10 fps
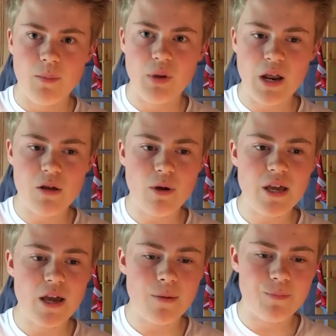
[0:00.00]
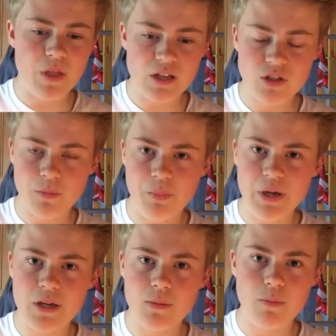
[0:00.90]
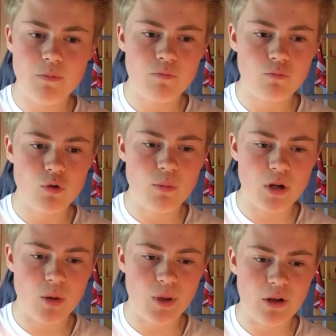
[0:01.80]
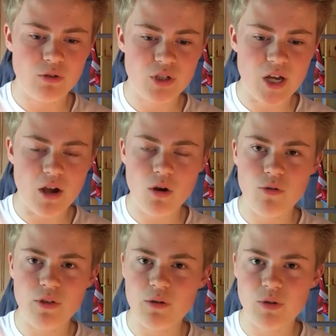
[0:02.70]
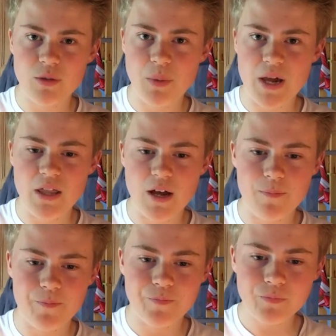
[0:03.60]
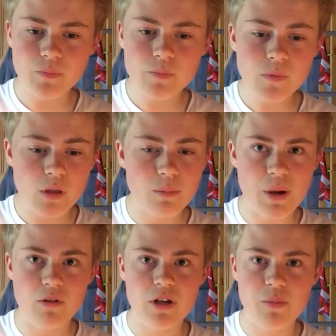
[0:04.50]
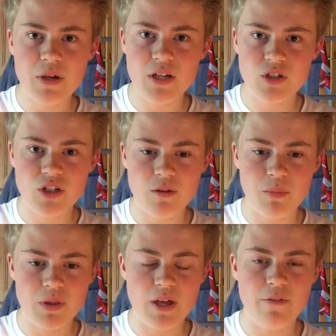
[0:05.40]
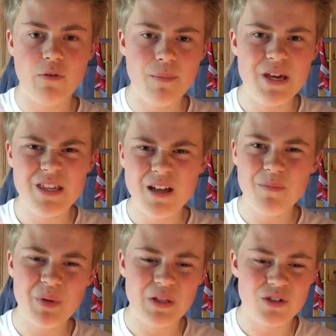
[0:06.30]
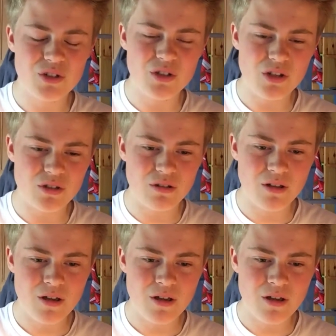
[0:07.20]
But anyway, yeah, that's the big rumour coming out today. I don't think we should pay that. Apparently PSG had bid that. For me, that bid just doesn't...